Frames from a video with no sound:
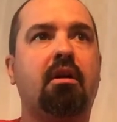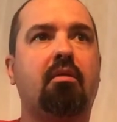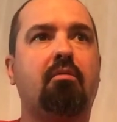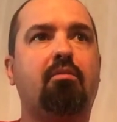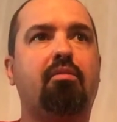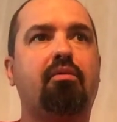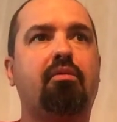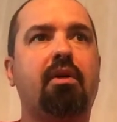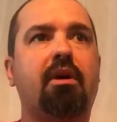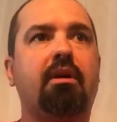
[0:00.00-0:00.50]
a
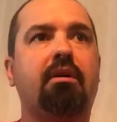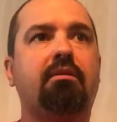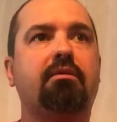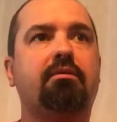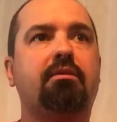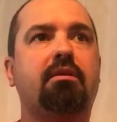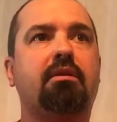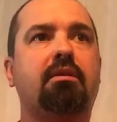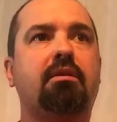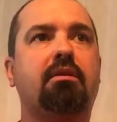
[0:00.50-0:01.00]

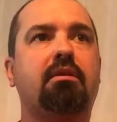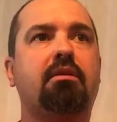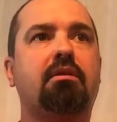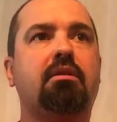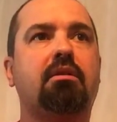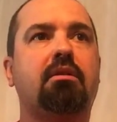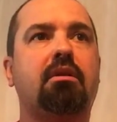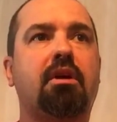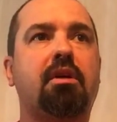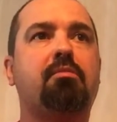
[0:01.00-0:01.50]
brown
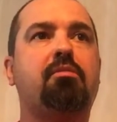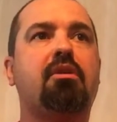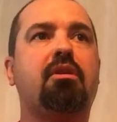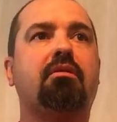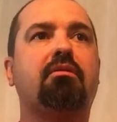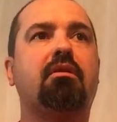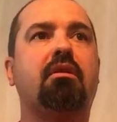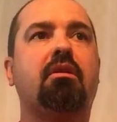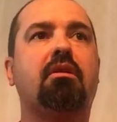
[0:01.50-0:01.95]
honey brown